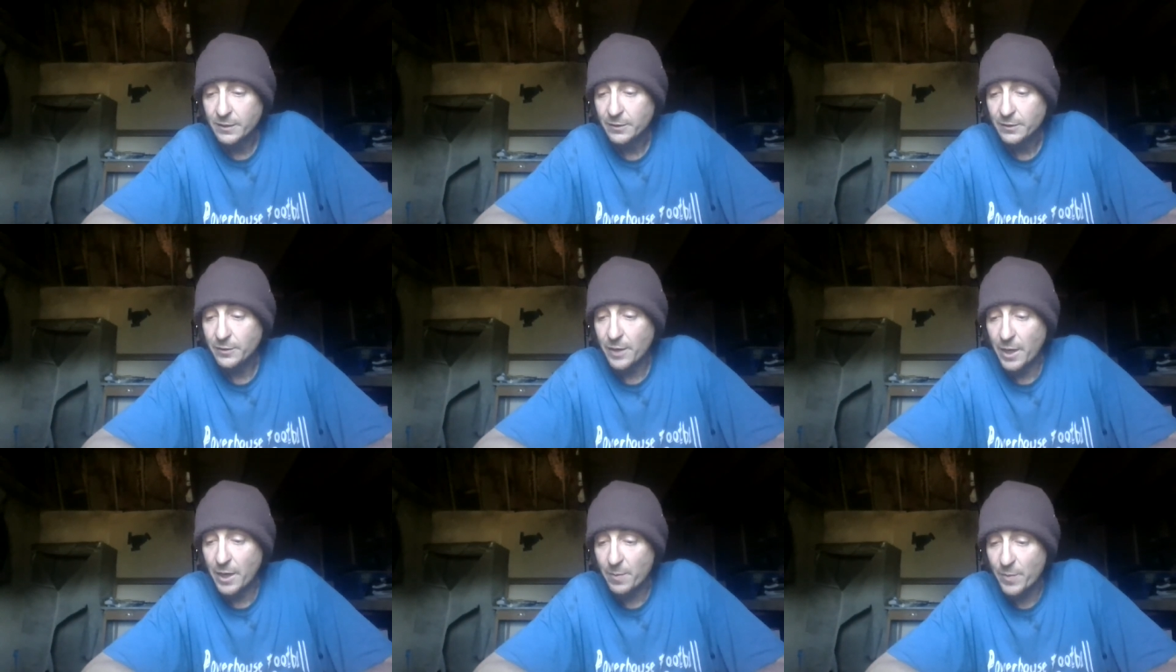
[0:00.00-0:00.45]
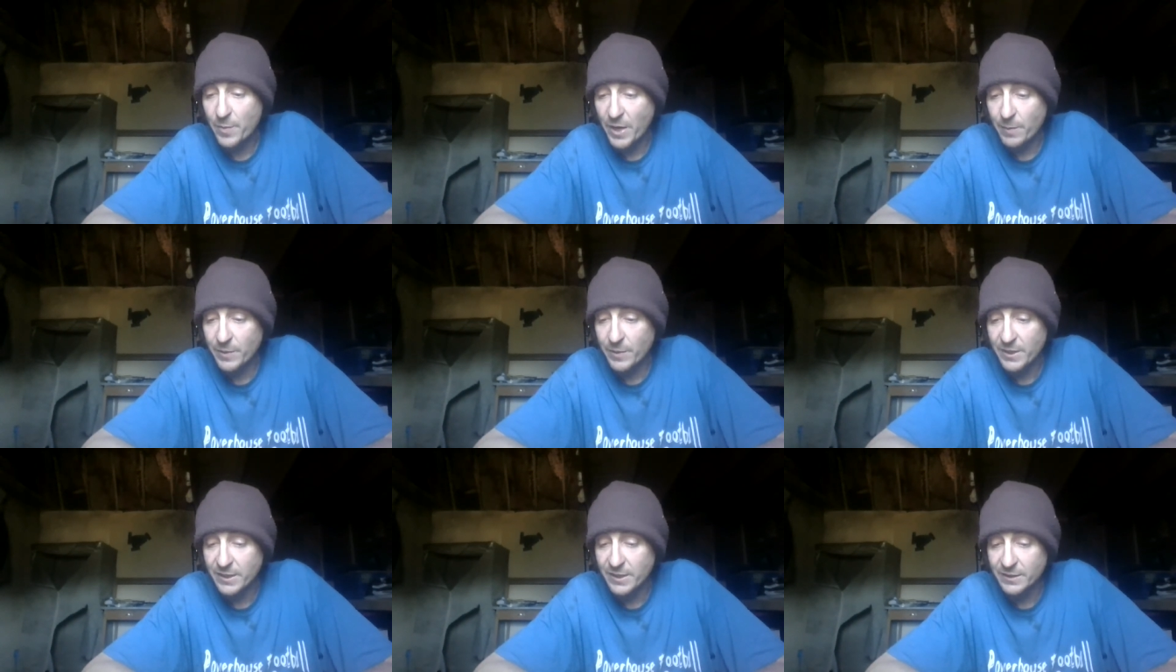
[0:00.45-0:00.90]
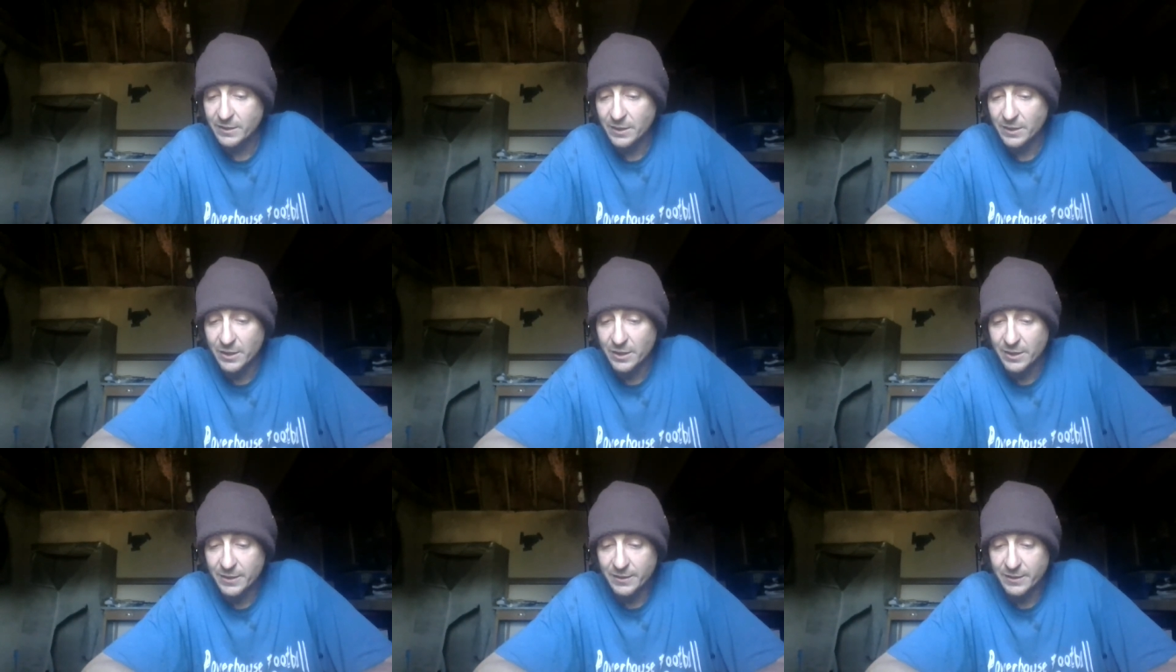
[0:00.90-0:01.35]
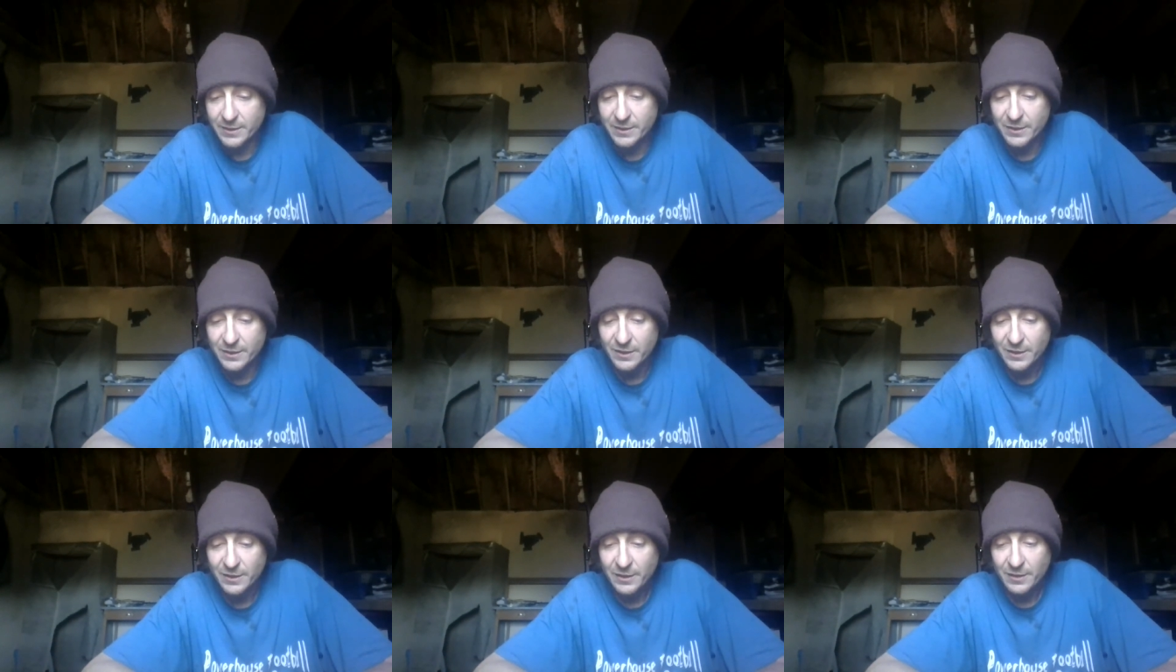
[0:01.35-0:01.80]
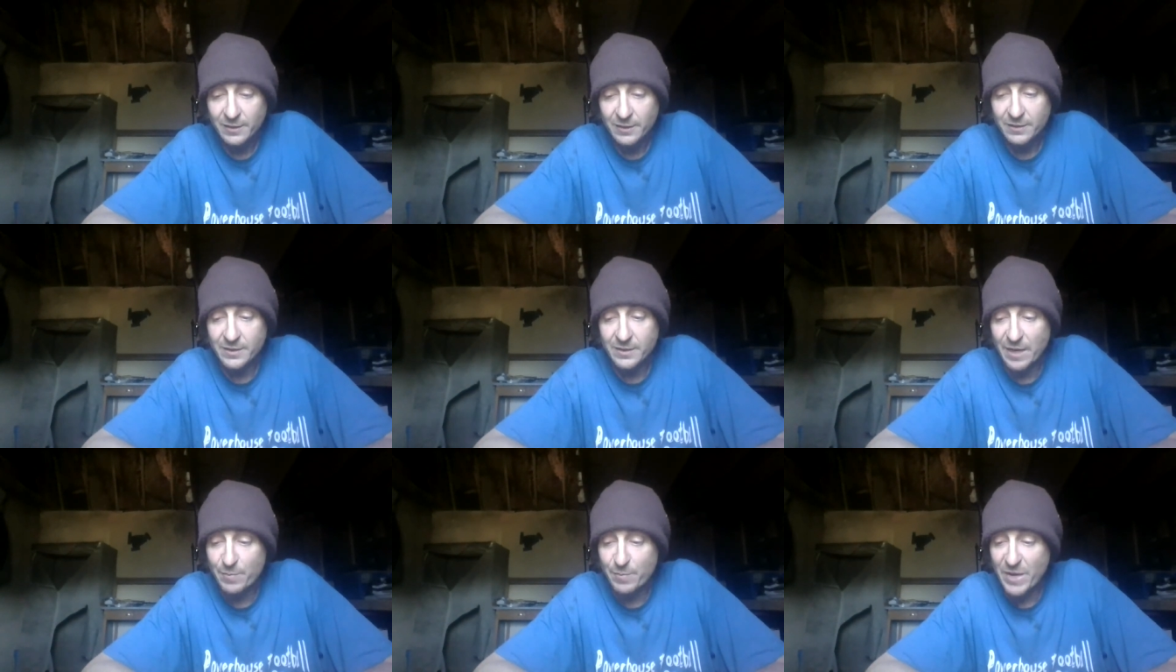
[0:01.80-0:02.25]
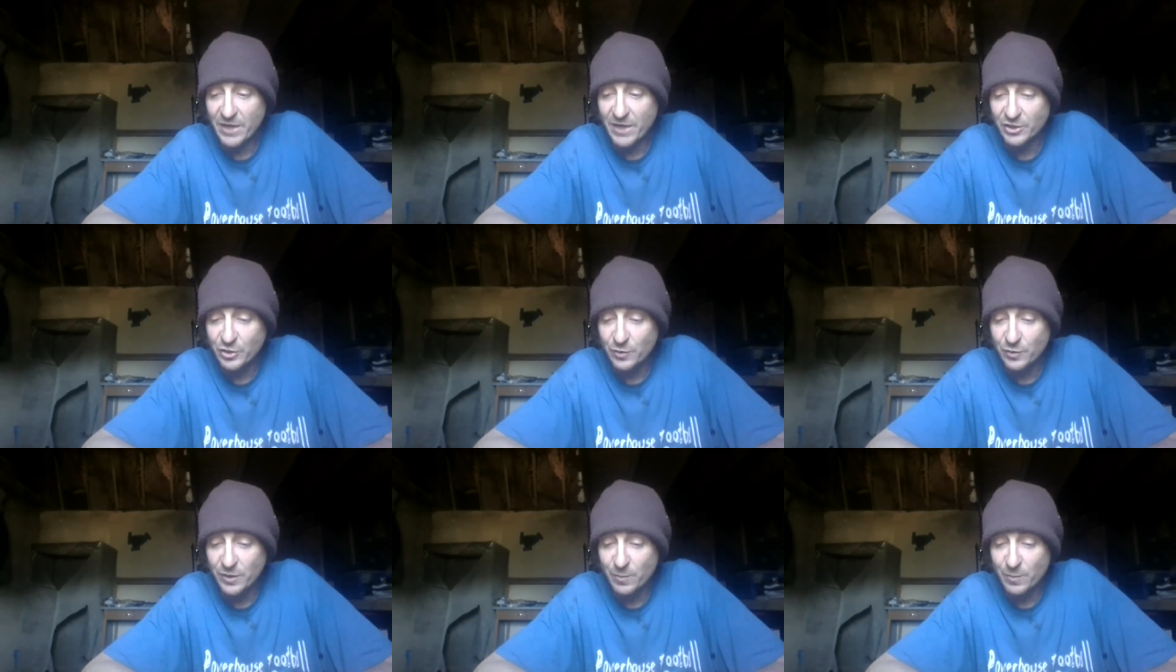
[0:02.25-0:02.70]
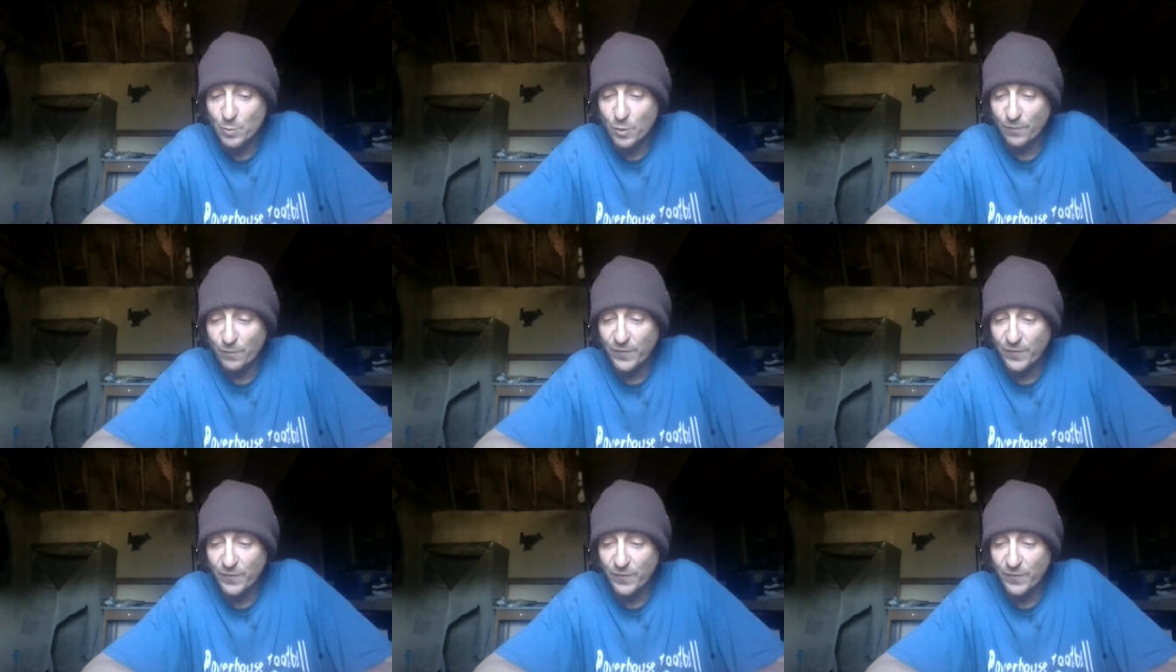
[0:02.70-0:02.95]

You got a baby, get serious. It's not about you anymore.